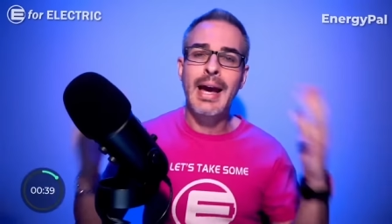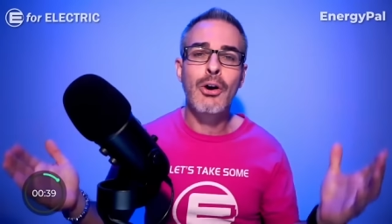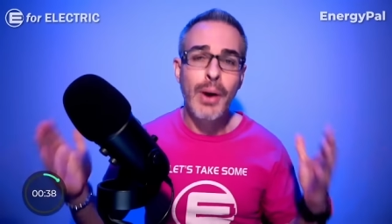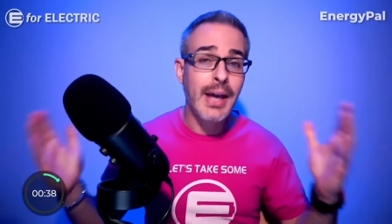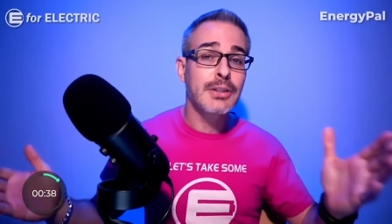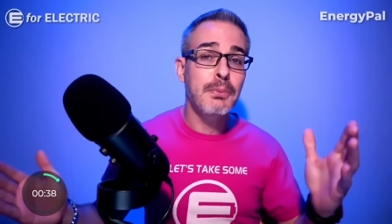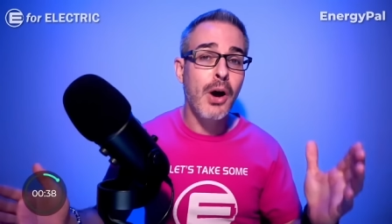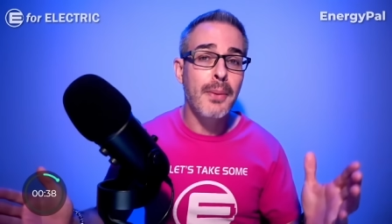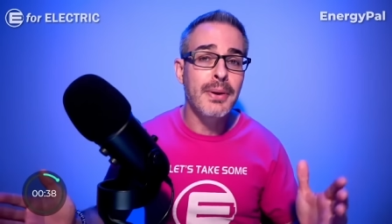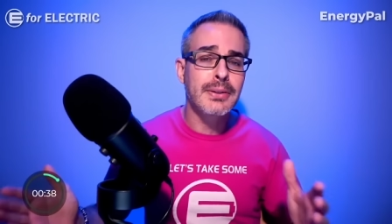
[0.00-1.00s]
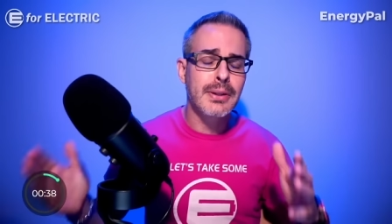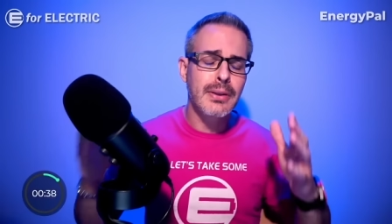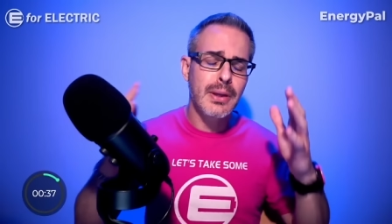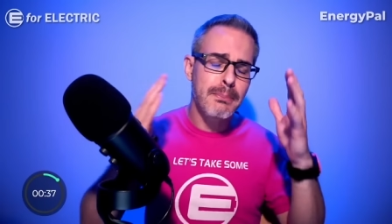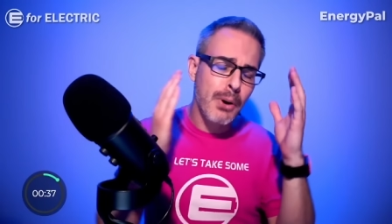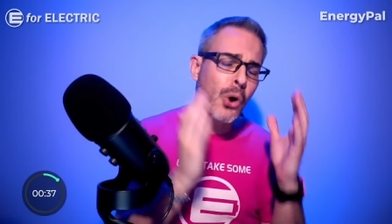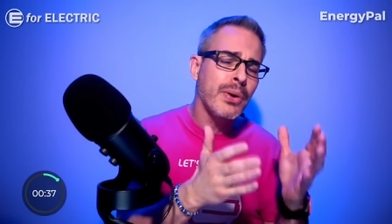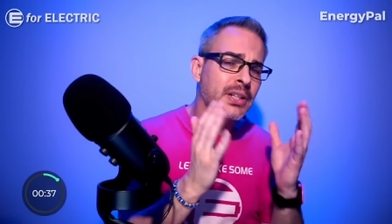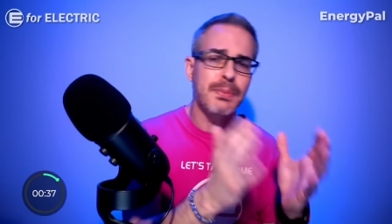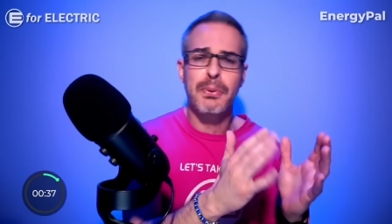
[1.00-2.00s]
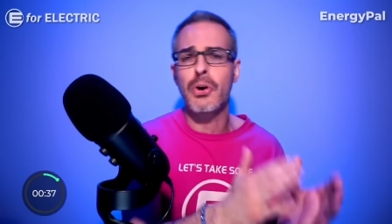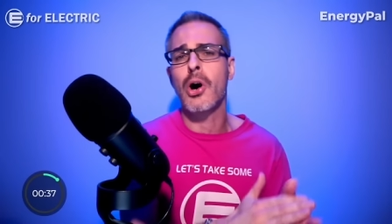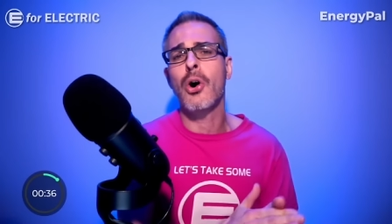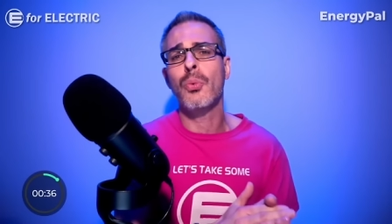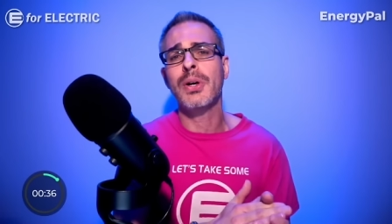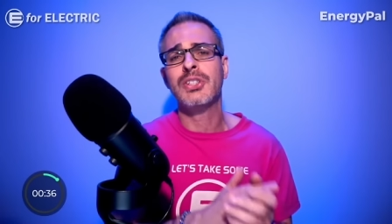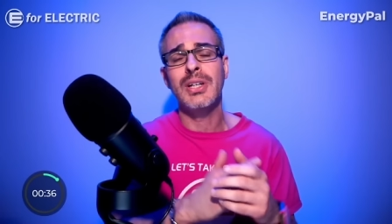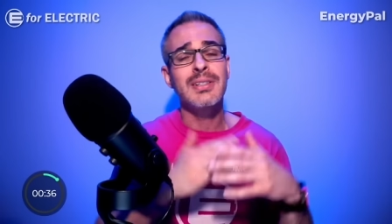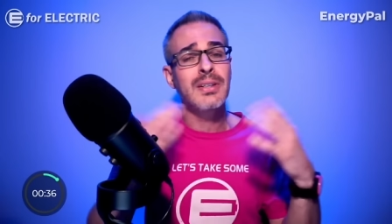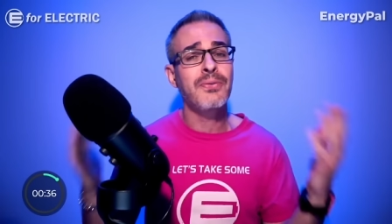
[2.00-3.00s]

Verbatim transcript: now, as promised, the bonus pro, which is the